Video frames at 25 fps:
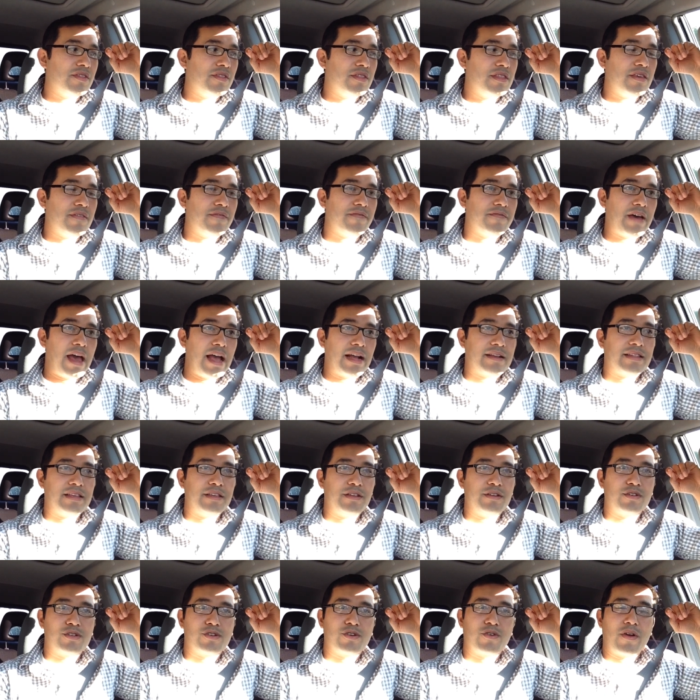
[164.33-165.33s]
the fact that
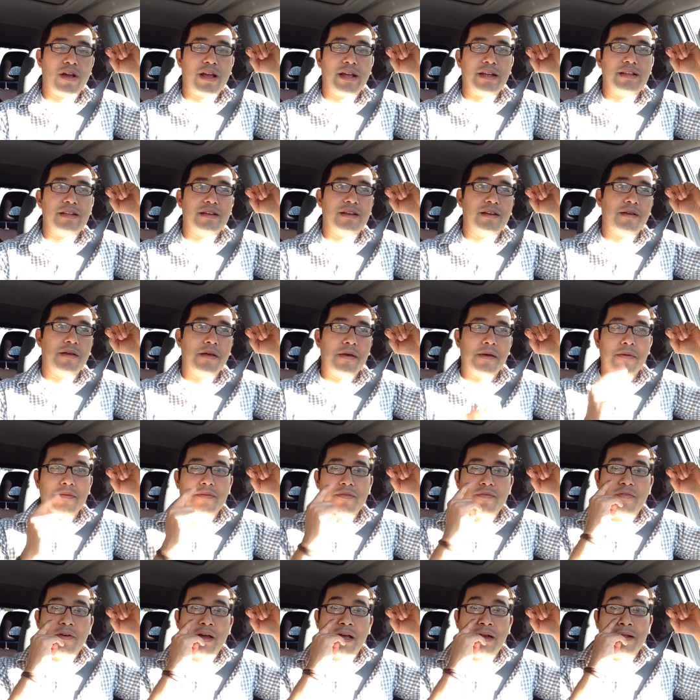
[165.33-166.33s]
you're trying to
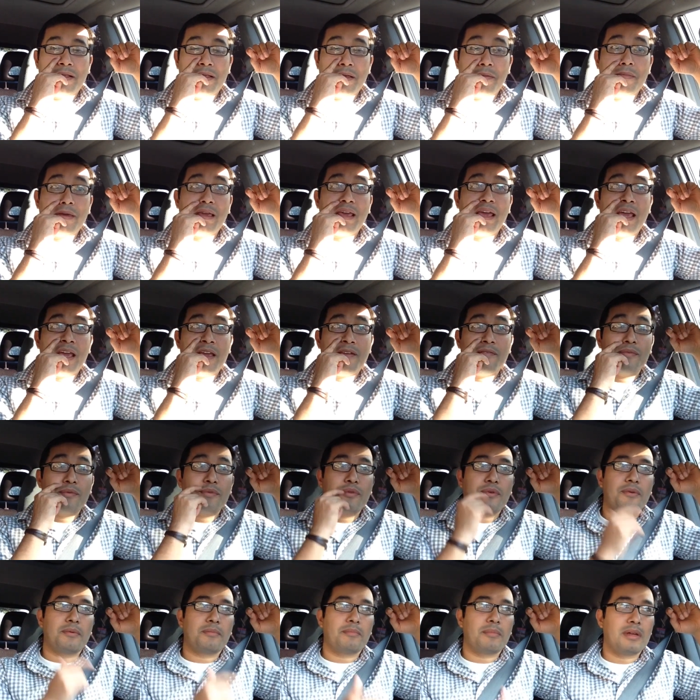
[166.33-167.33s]
finally behave
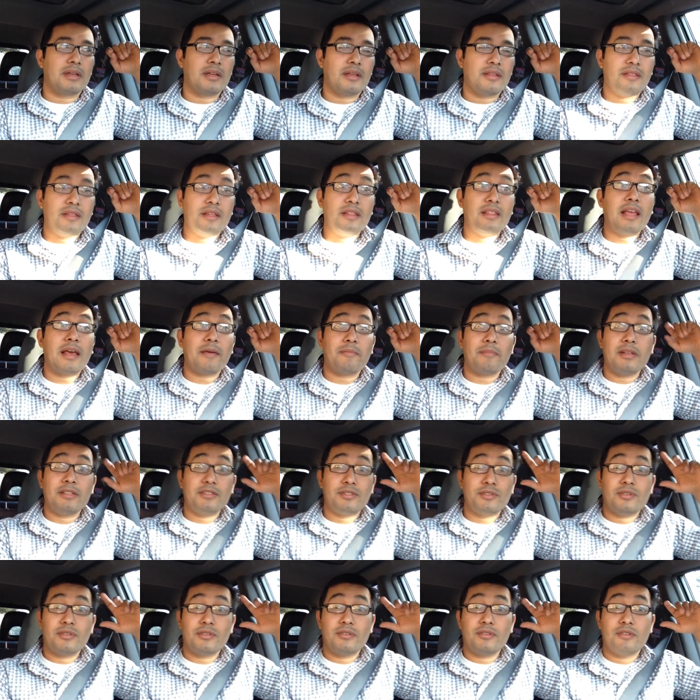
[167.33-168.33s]
with your money, then that
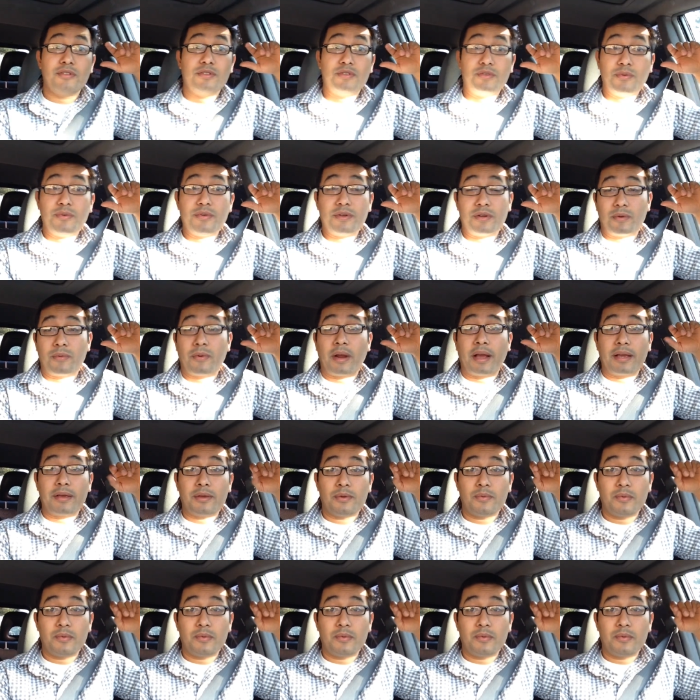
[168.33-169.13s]
means you're, you're doing it right.